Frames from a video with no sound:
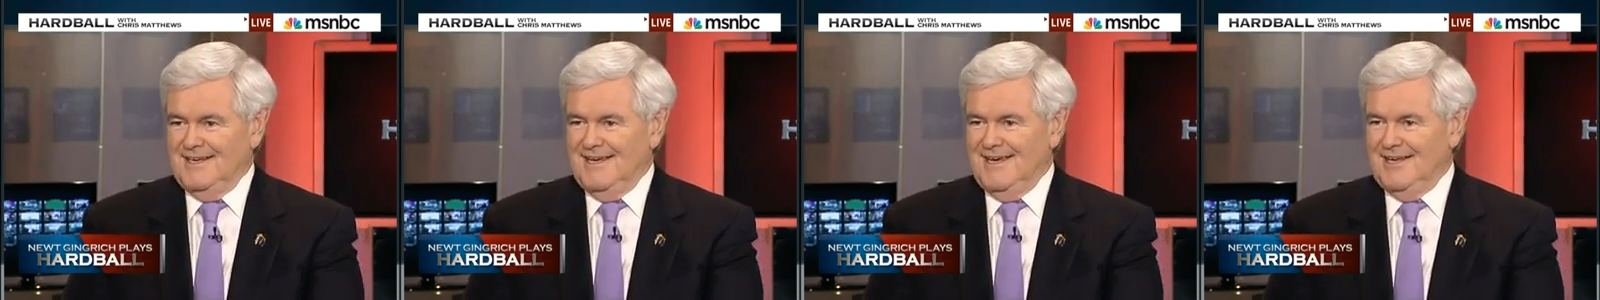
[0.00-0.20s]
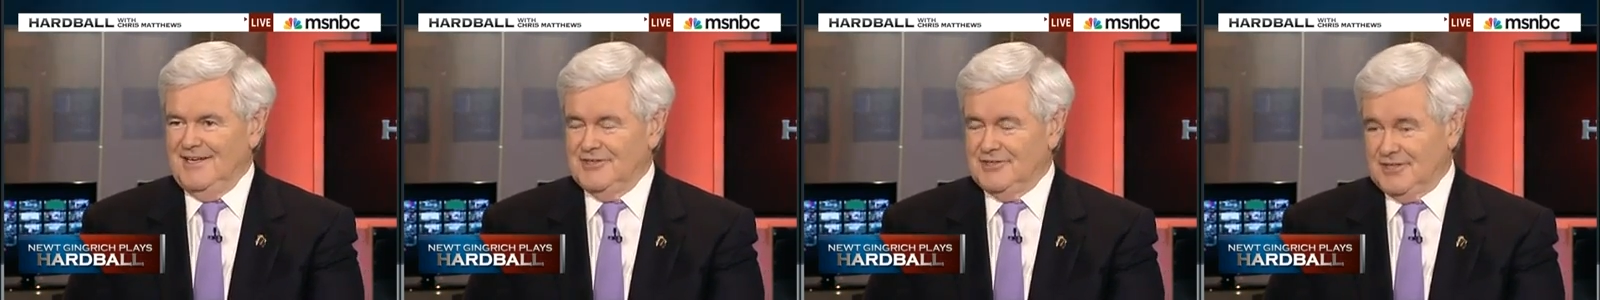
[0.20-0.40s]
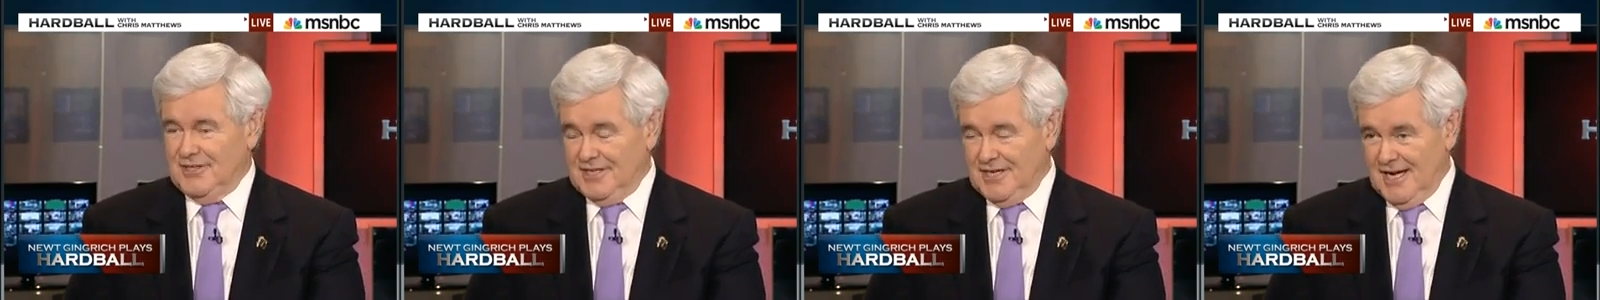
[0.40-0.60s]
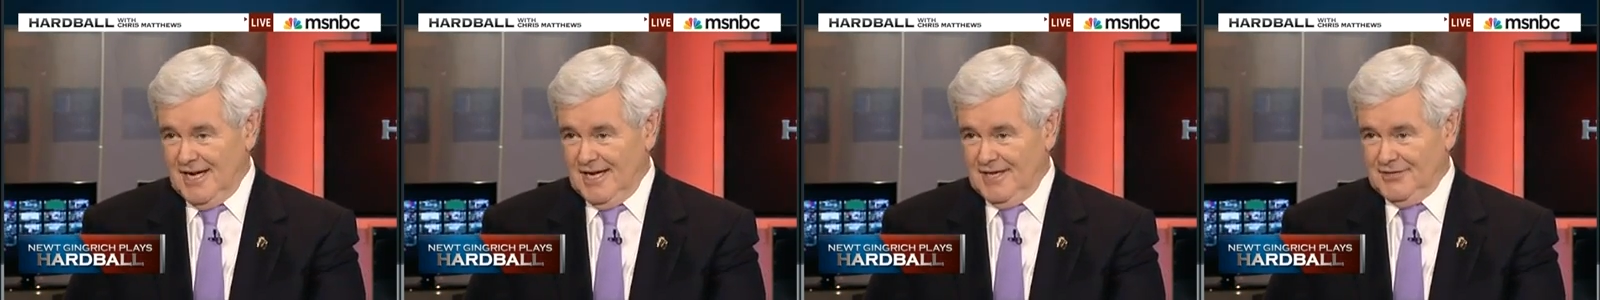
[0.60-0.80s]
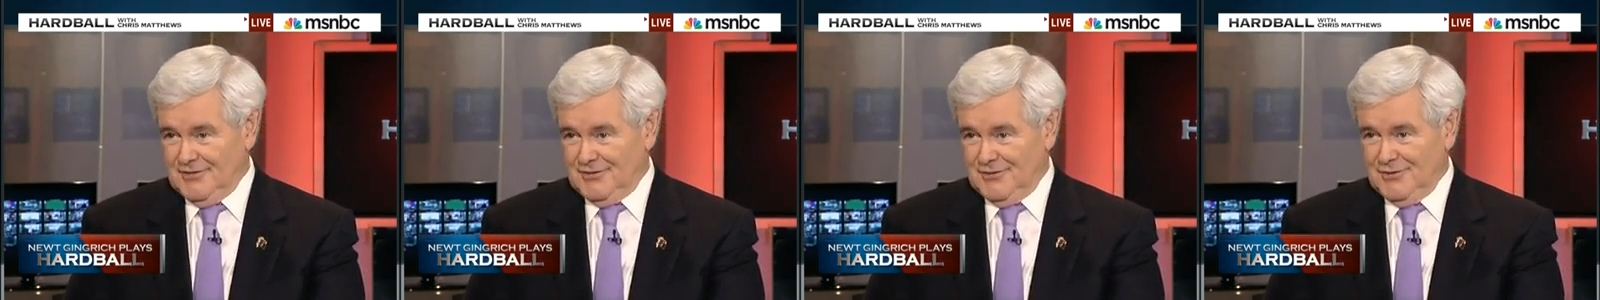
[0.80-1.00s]
And he said,
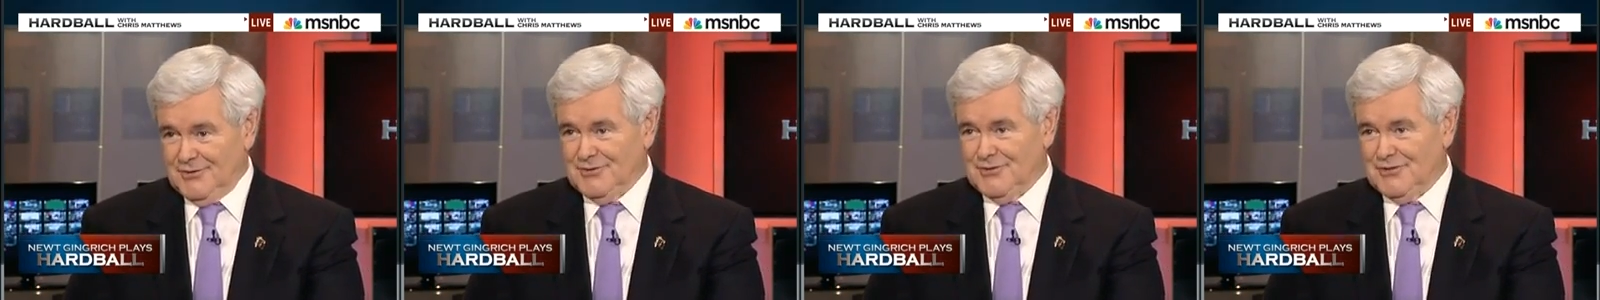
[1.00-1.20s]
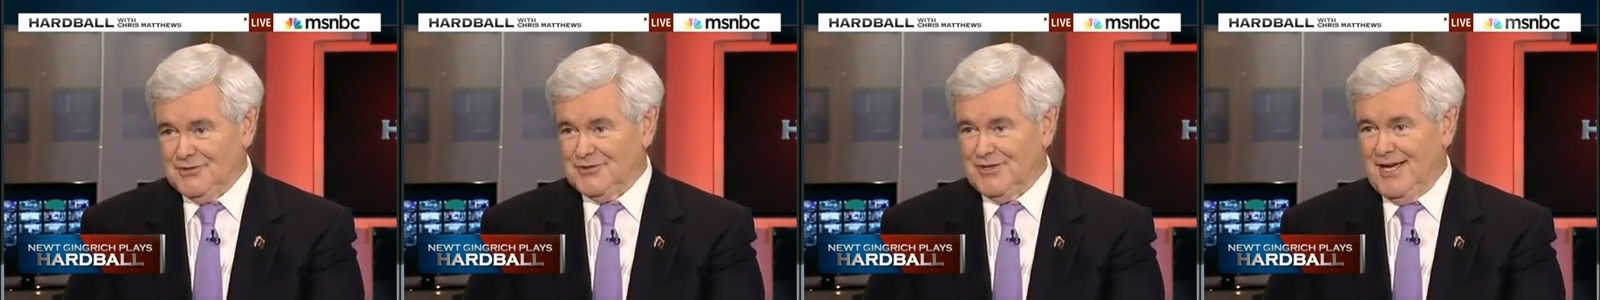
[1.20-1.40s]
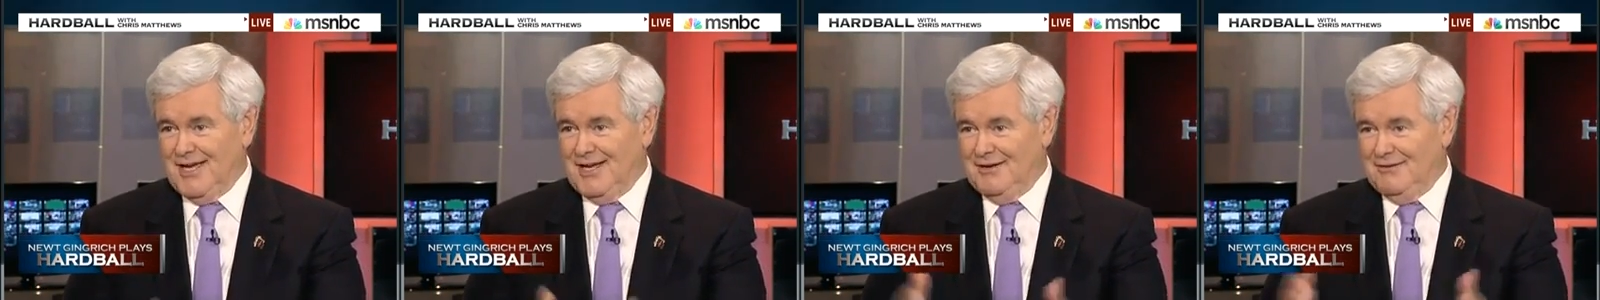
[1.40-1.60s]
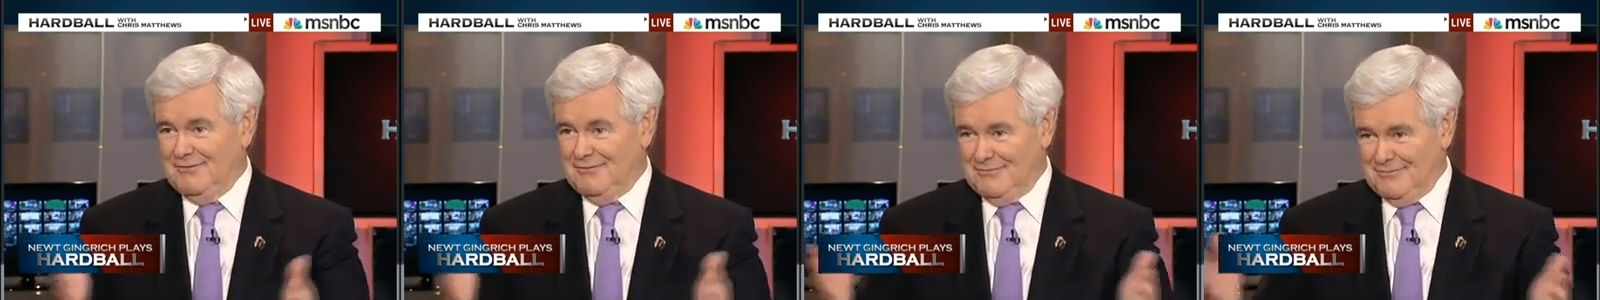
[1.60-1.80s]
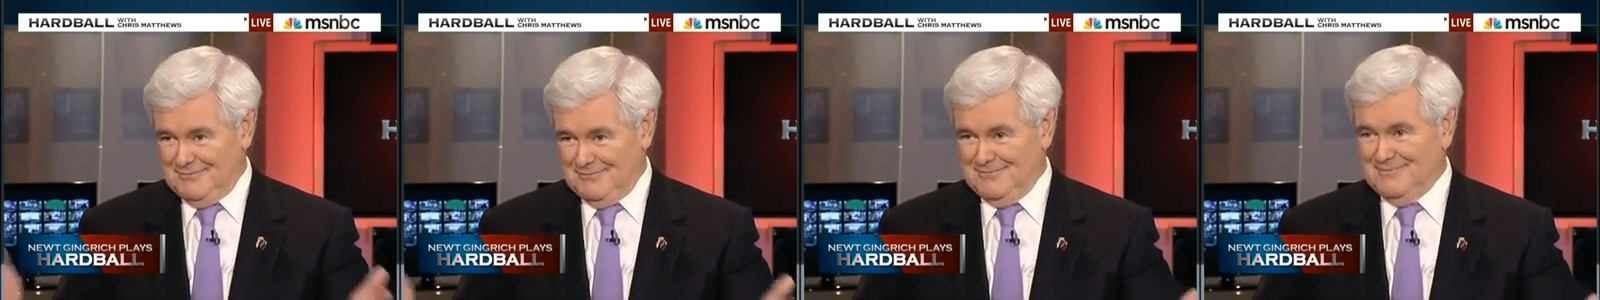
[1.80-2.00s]
guys, this is a sign
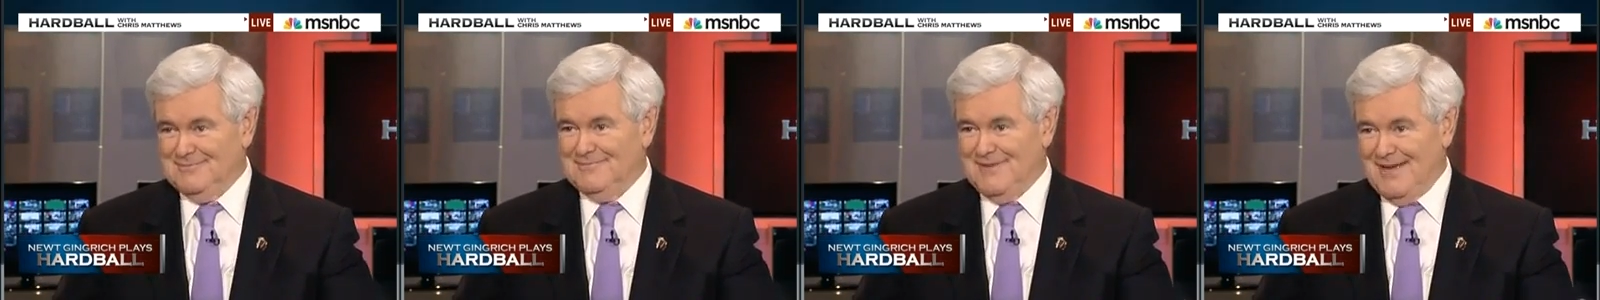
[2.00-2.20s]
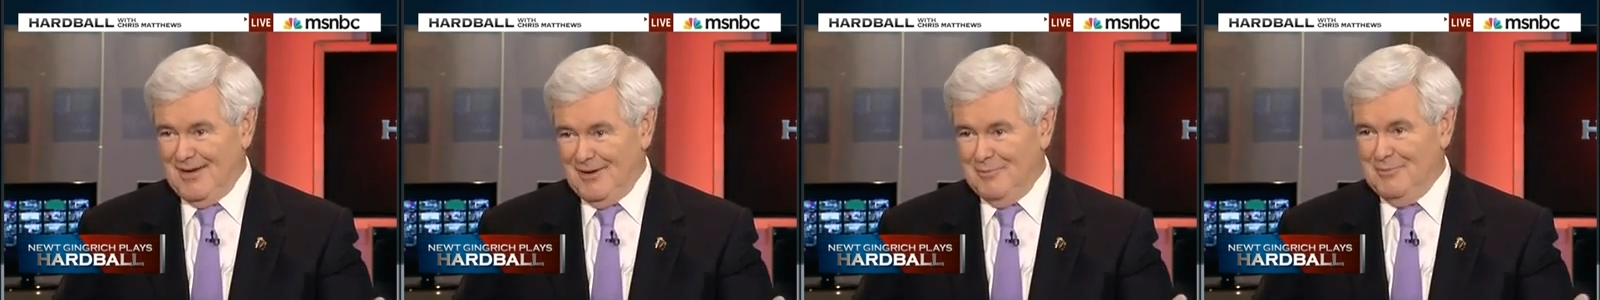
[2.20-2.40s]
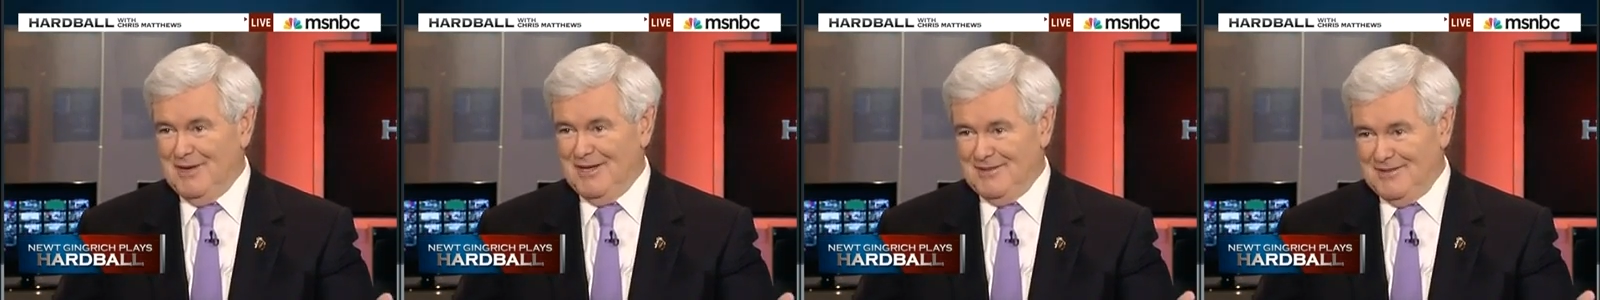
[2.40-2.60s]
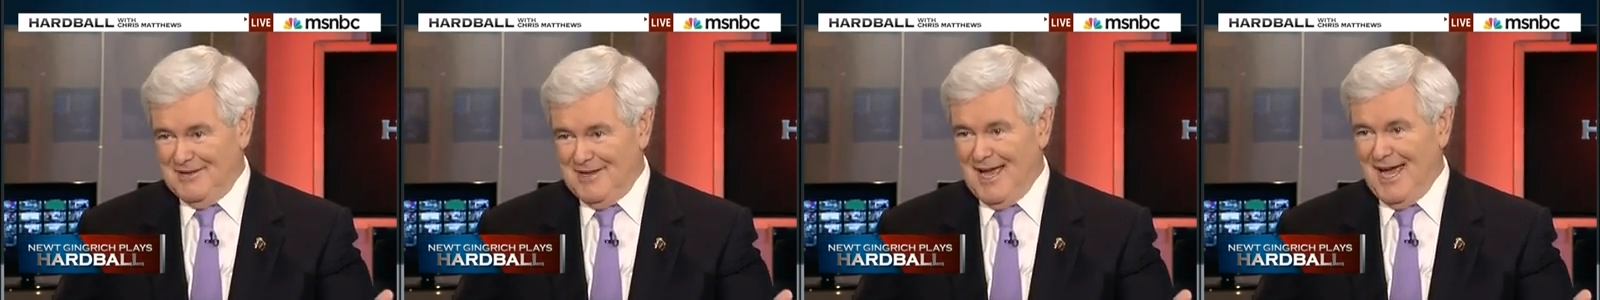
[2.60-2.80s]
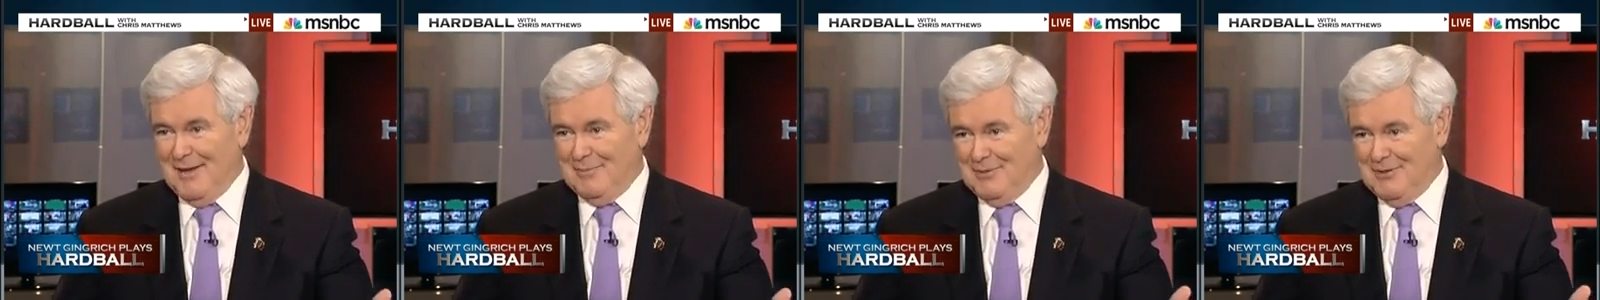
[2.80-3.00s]
of how big the
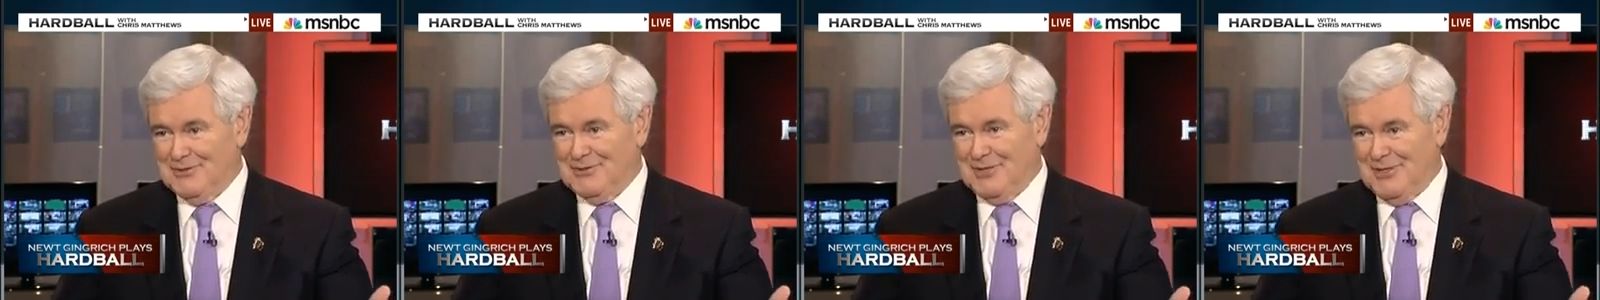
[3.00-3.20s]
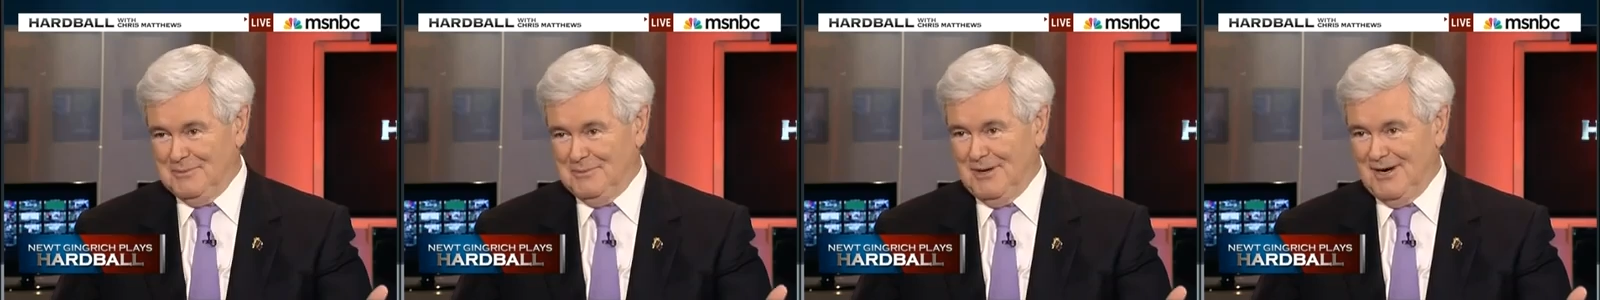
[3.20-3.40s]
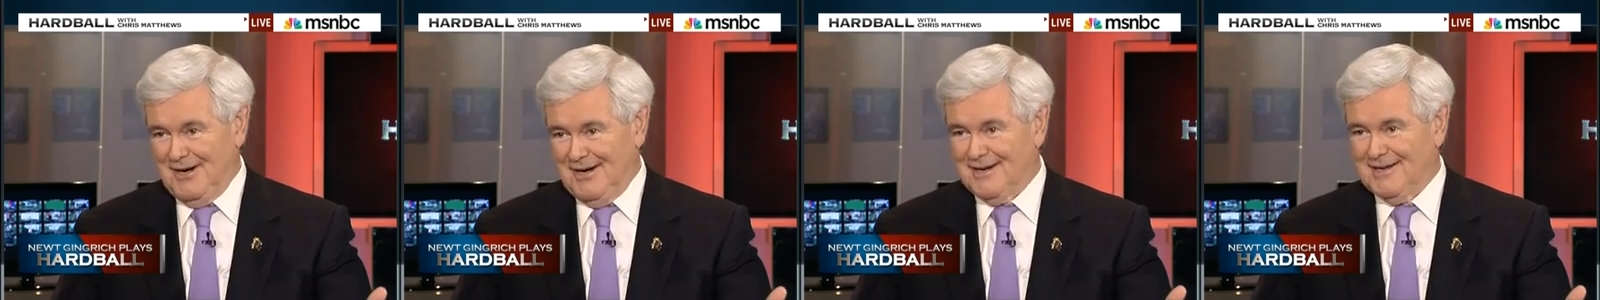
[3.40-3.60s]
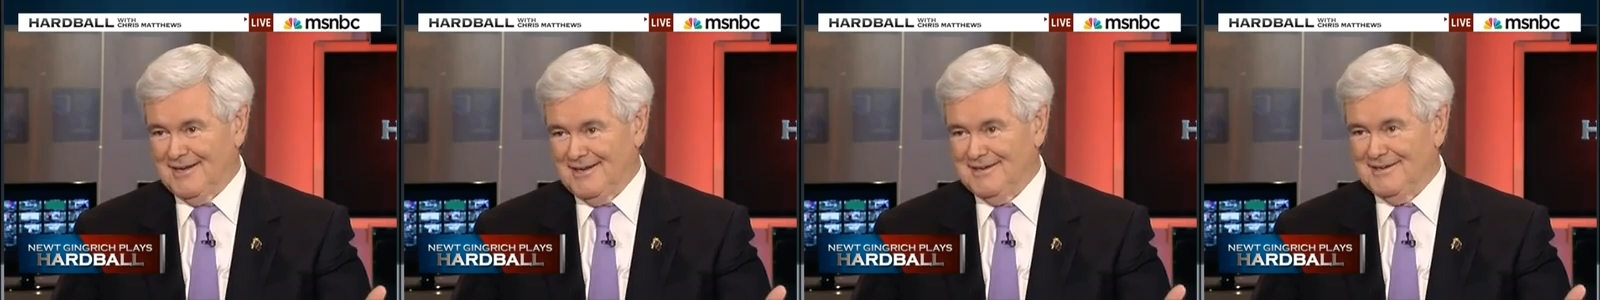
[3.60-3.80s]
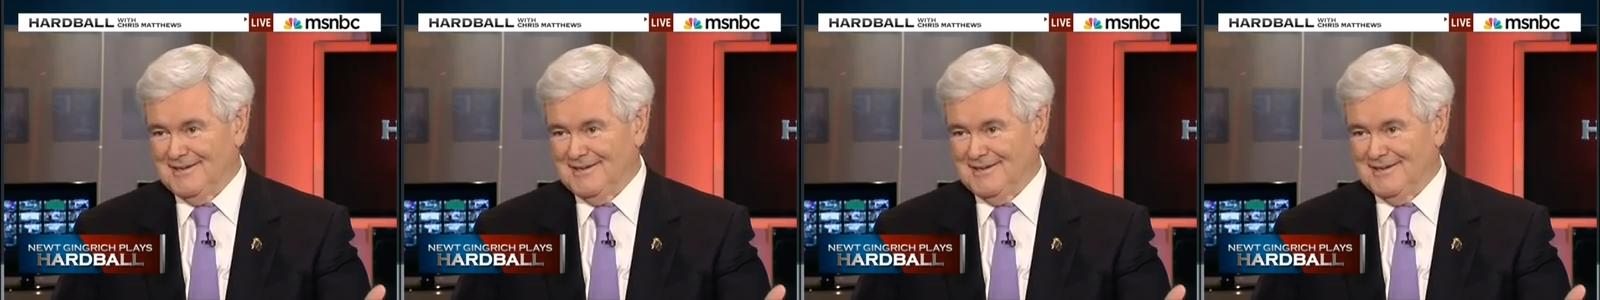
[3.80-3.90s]
gap is in America.